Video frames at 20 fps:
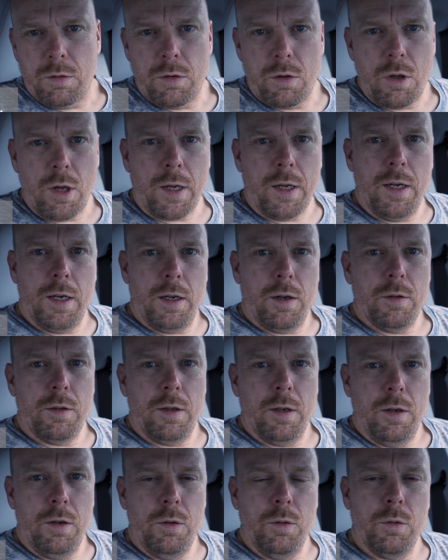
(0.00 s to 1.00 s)
checking out
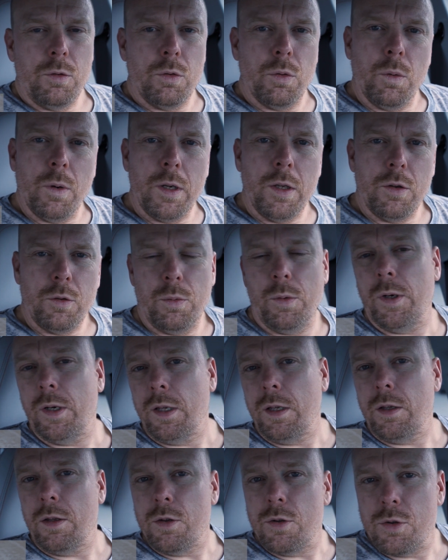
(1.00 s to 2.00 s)
the new
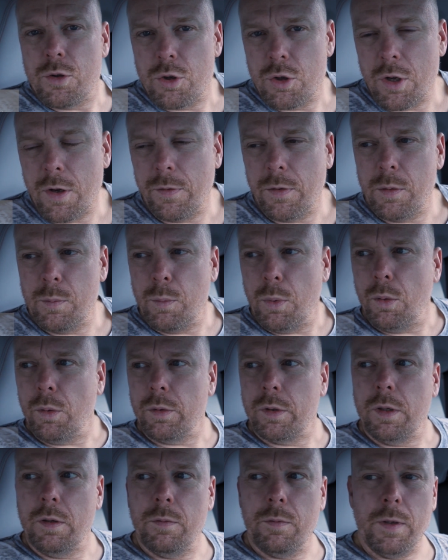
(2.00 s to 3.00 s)
2020 Chevy
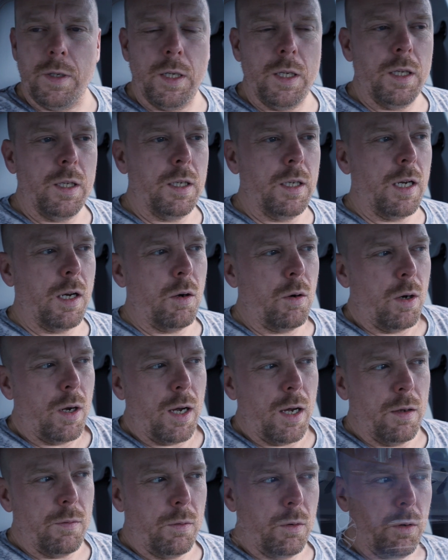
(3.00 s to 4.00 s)
Bolt EV. Now I've